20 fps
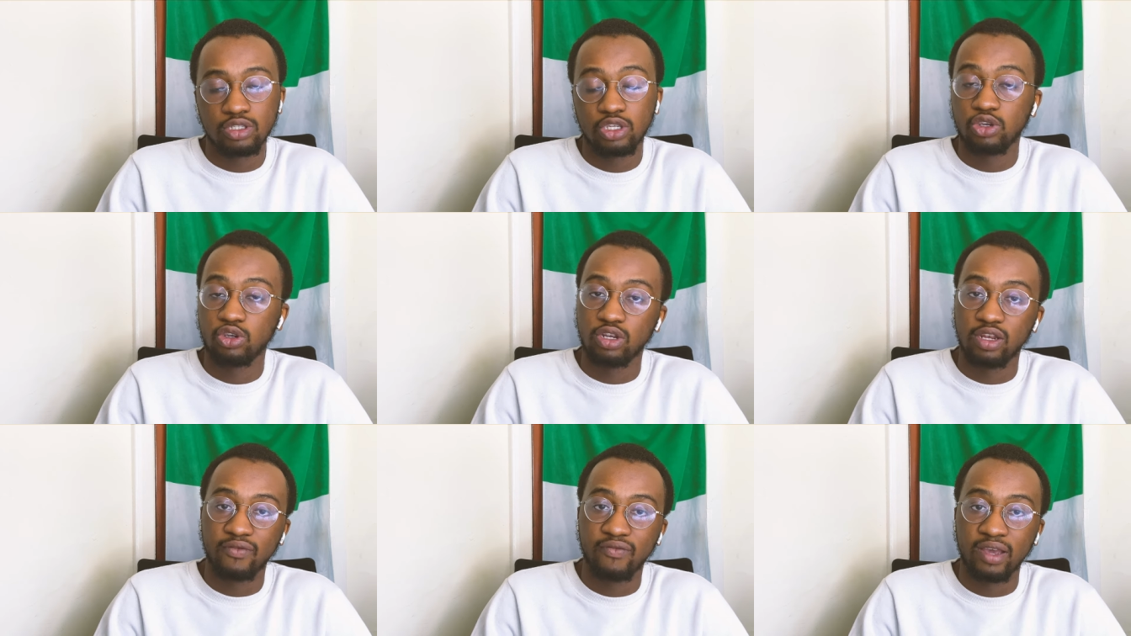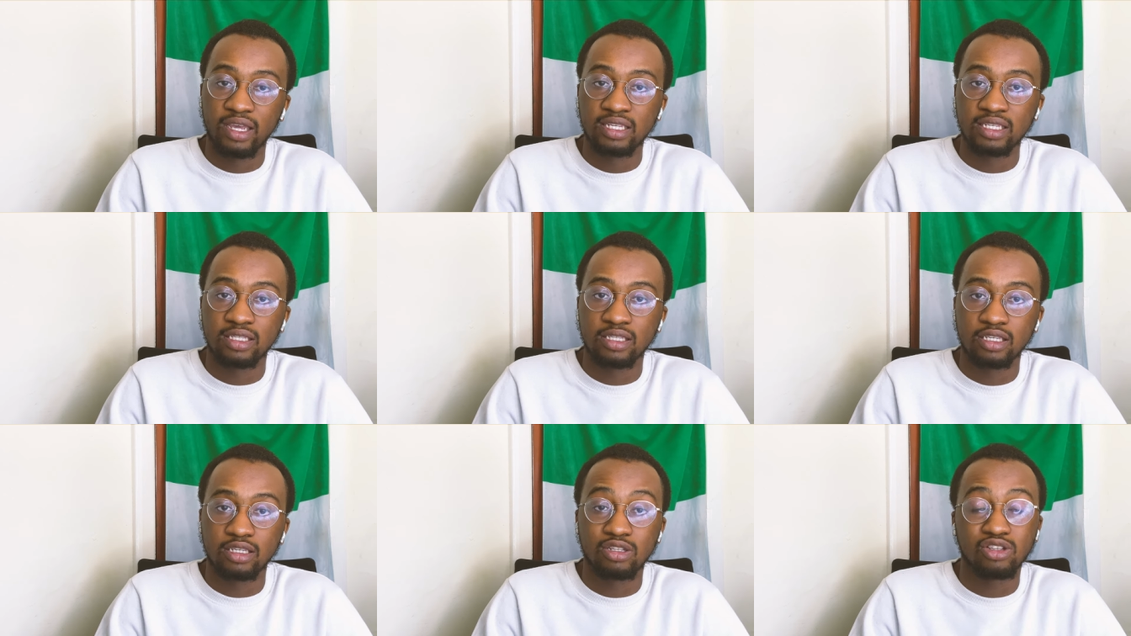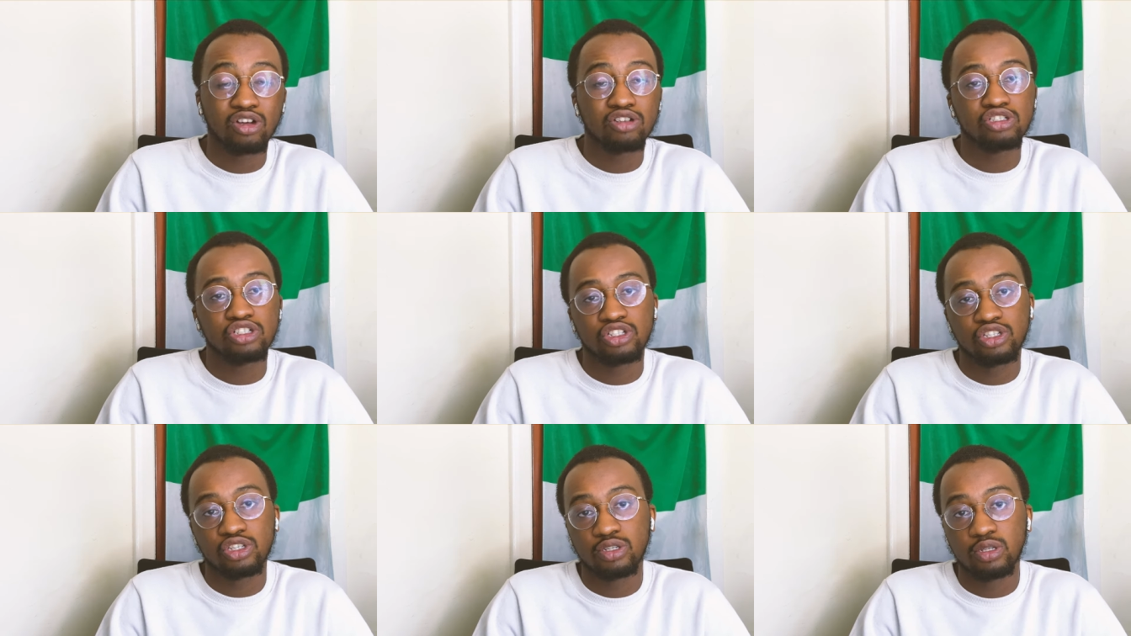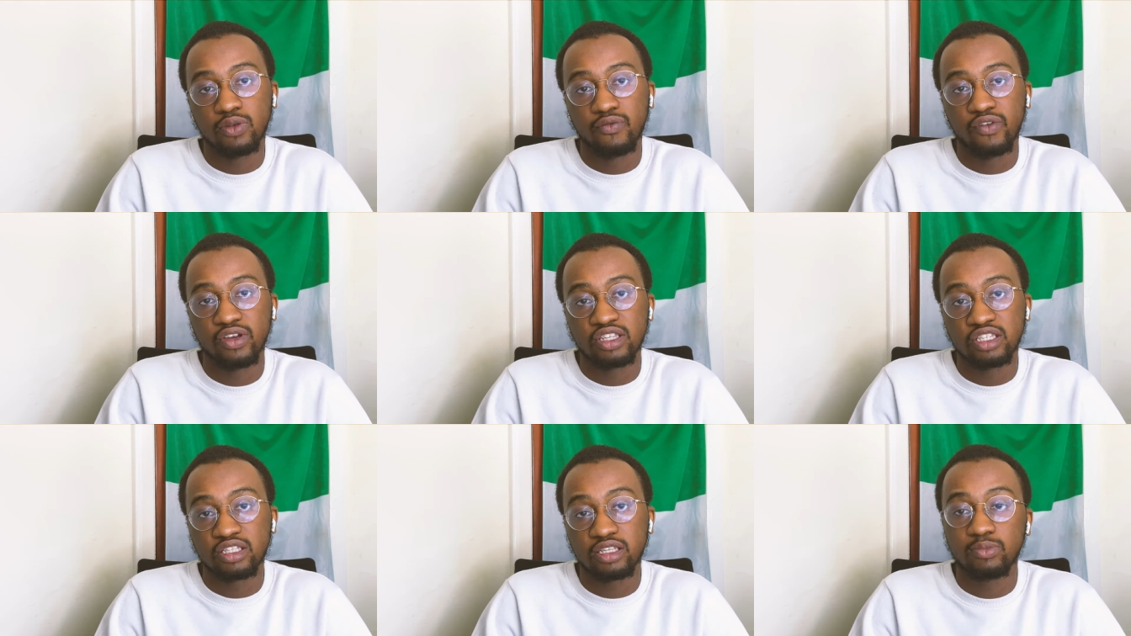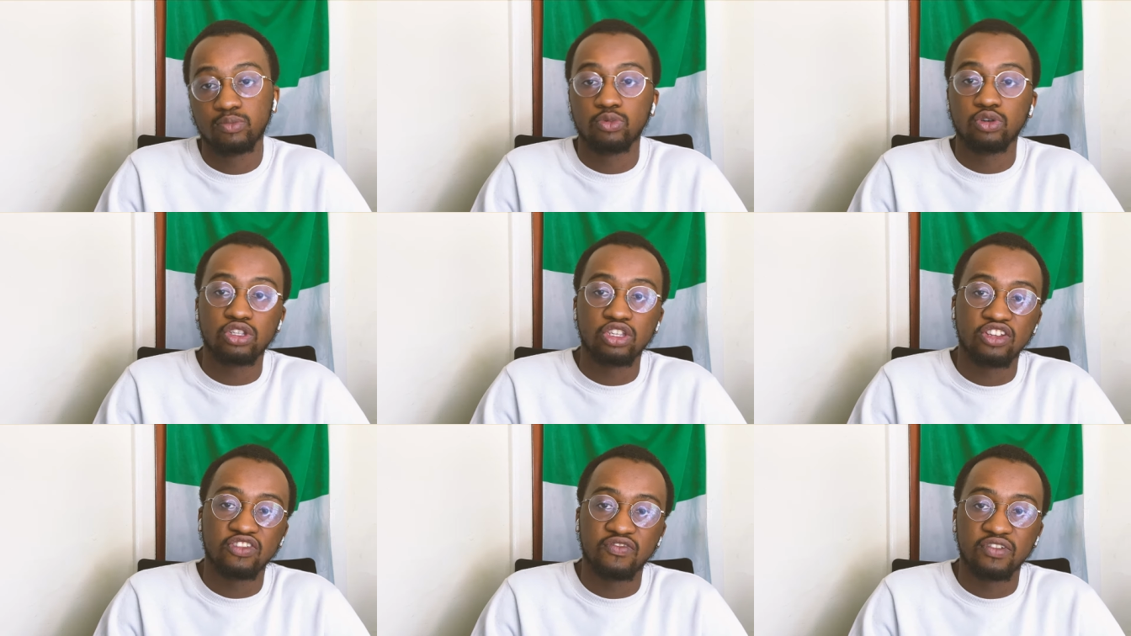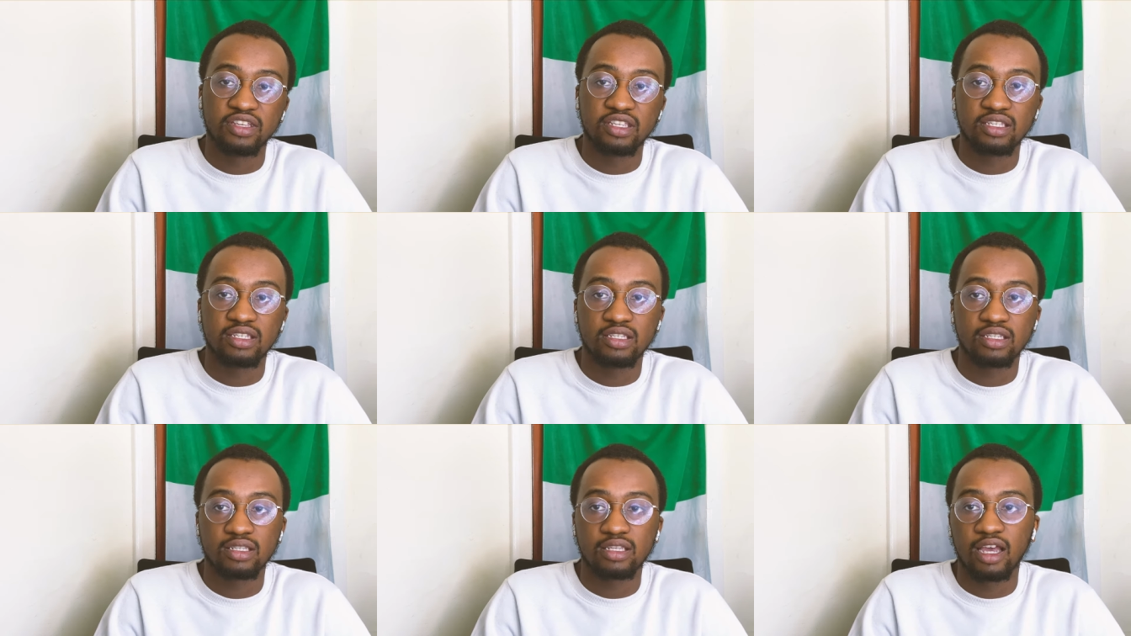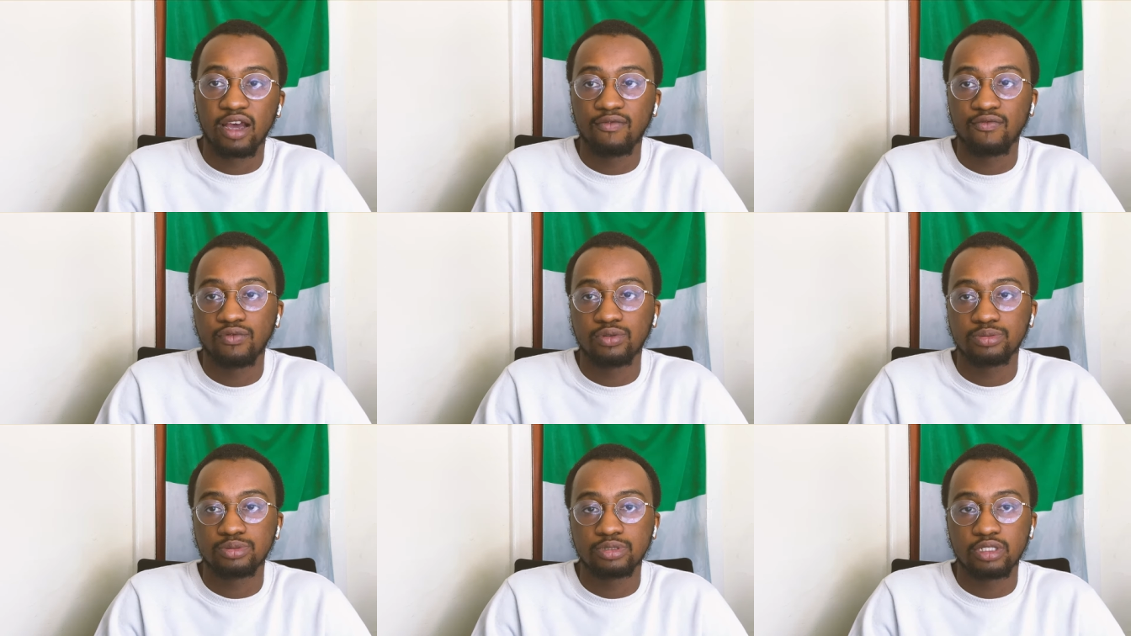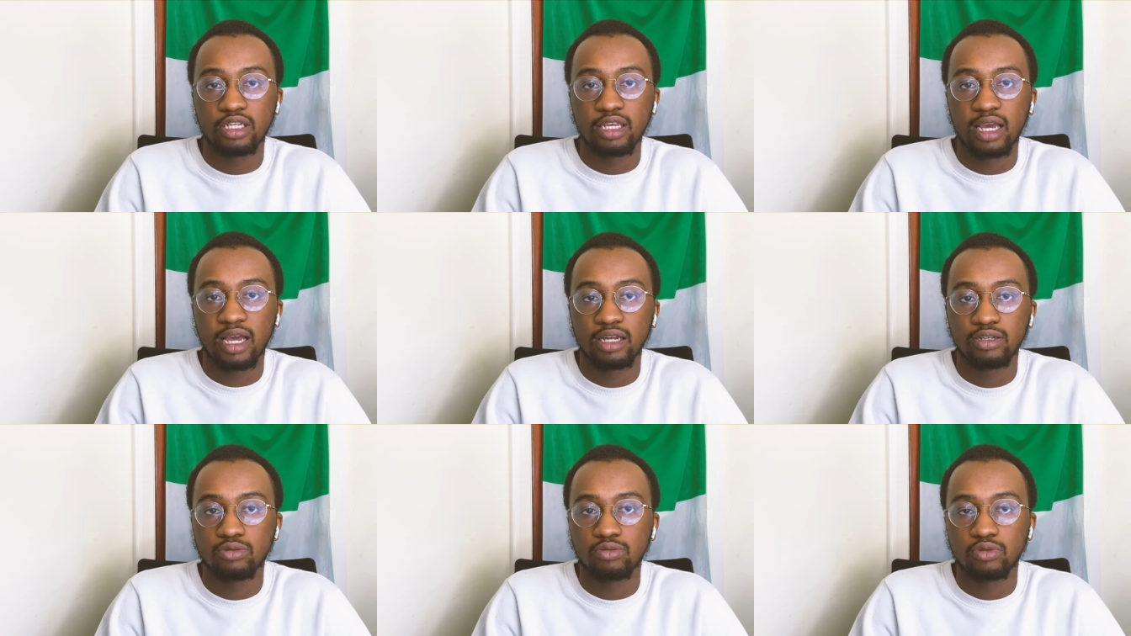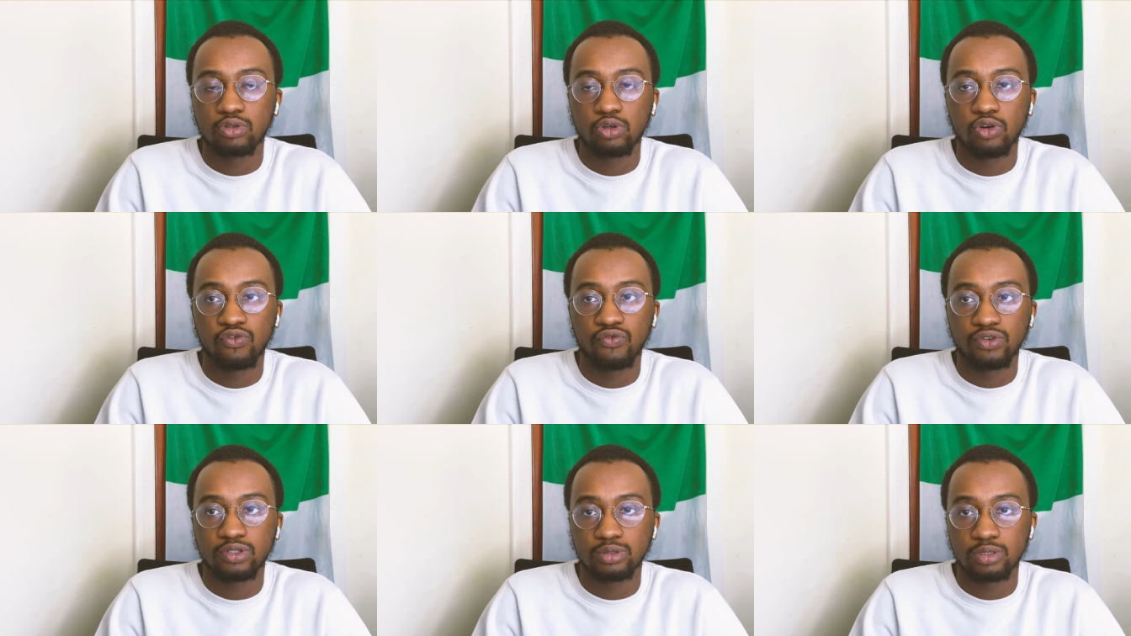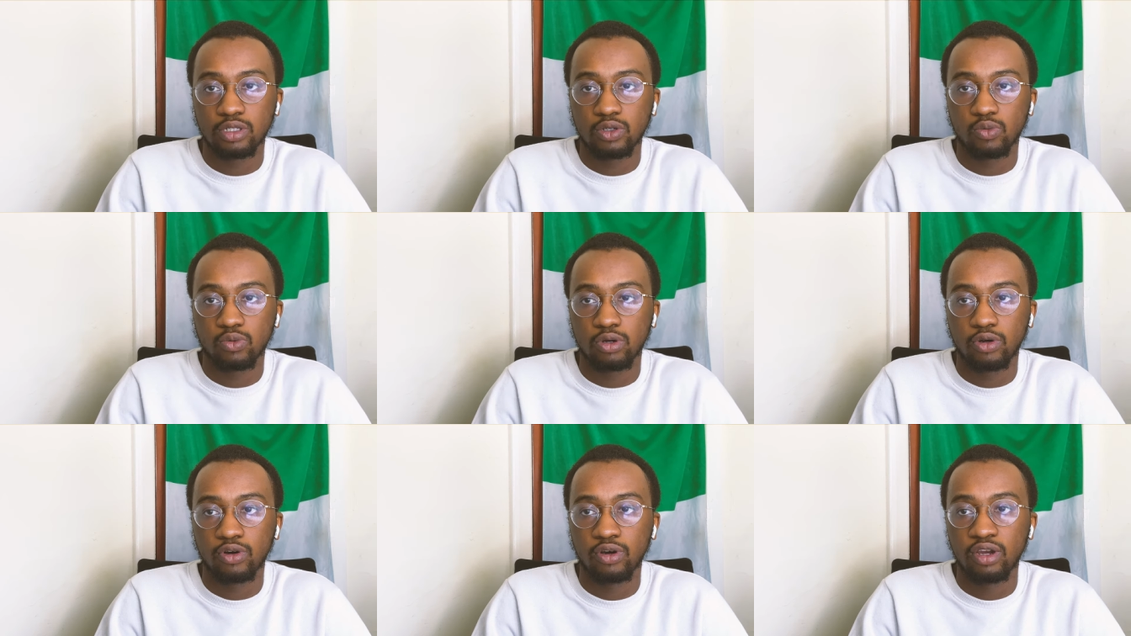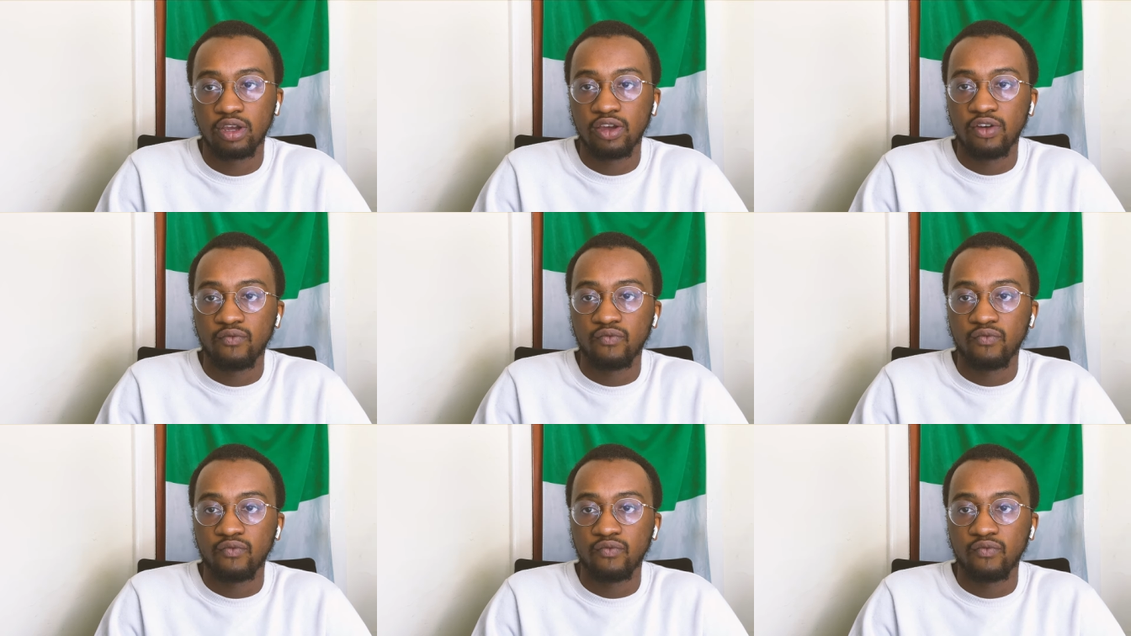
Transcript: university, not just university, most universities haven't really handled COVID really well.